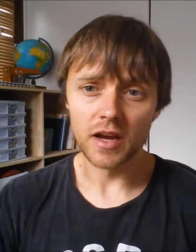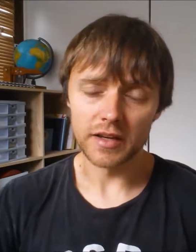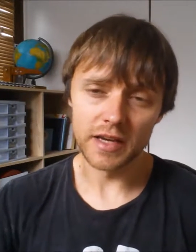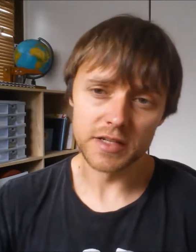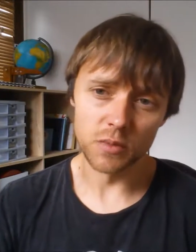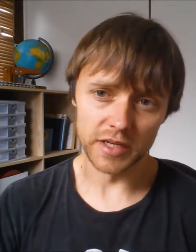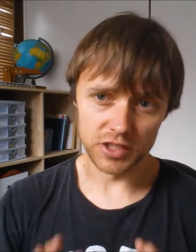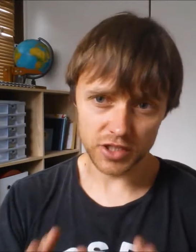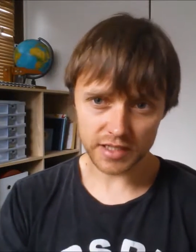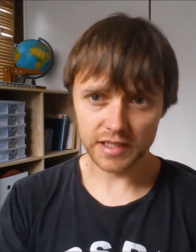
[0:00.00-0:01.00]
Okay, so we
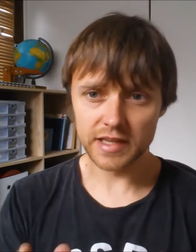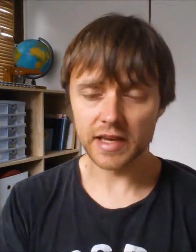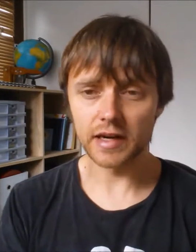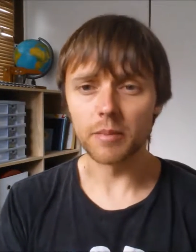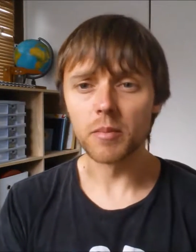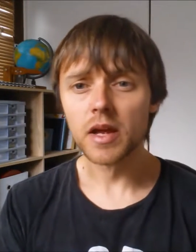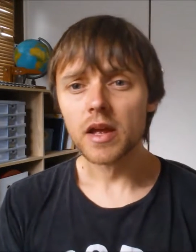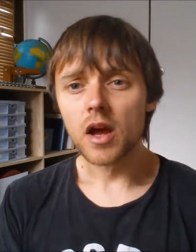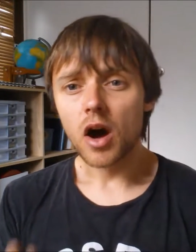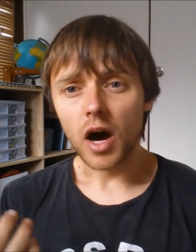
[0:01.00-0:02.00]
can just clear that up.
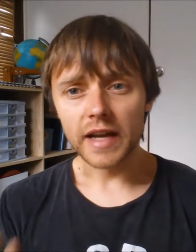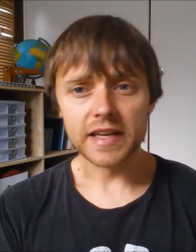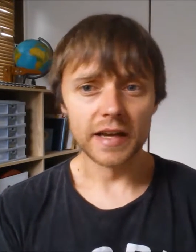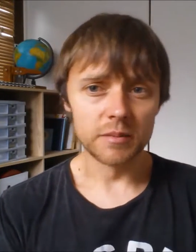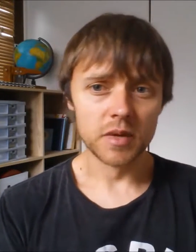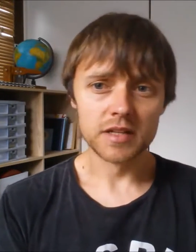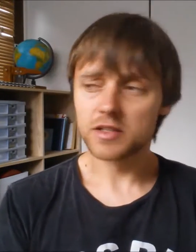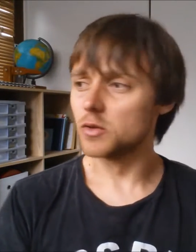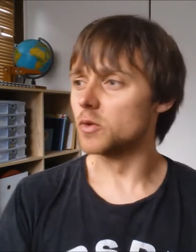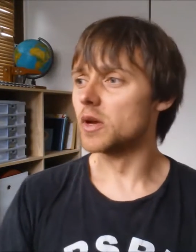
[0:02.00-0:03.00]
I came
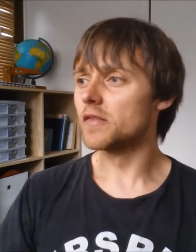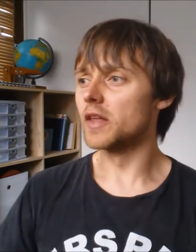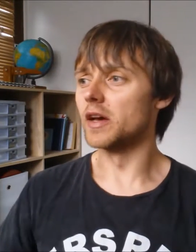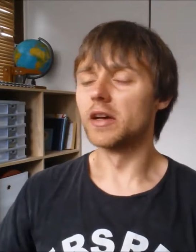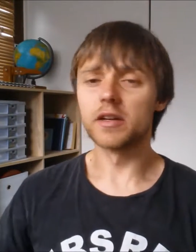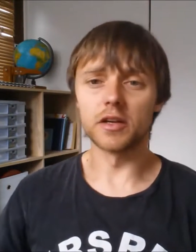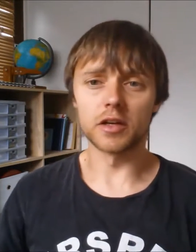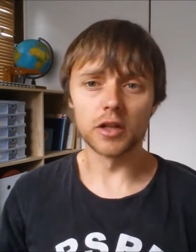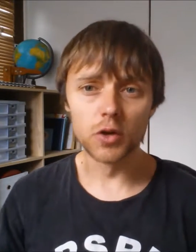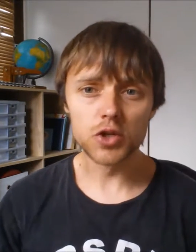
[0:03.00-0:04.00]
to the
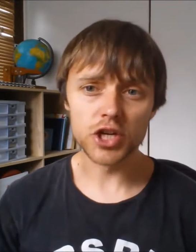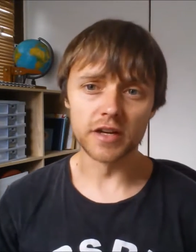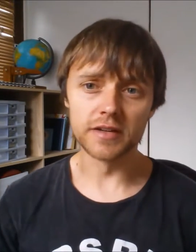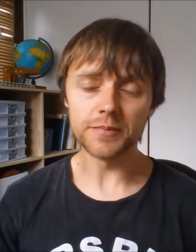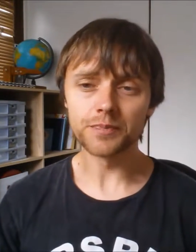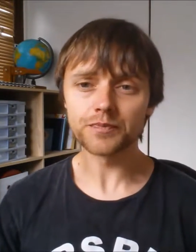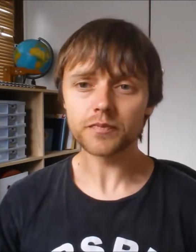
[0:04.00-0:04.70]
conclusion